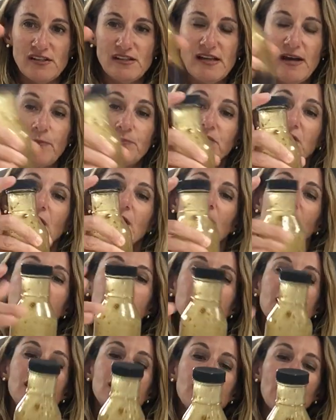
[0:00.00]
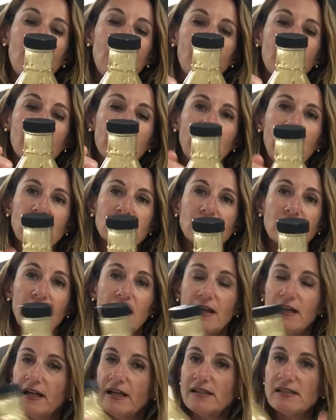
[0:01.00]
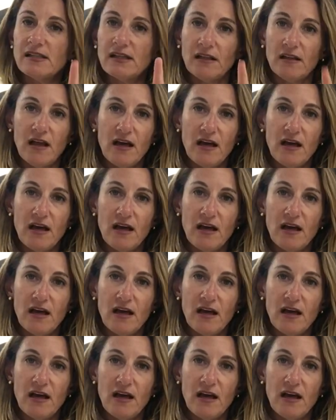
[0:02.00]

Now this has a lot, like I said,